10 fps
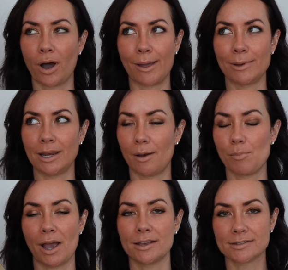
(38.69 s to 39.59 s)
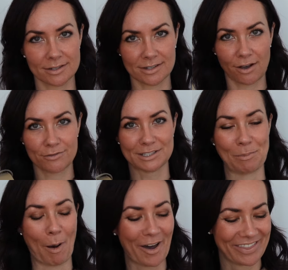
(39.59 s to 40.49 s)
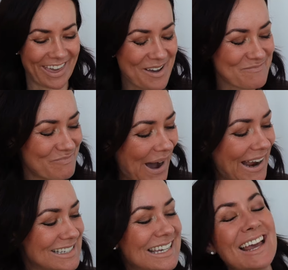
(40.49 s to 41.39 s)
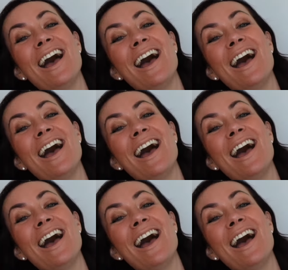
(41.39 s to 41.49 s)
I mean, I'm biased because I obviously bought them, but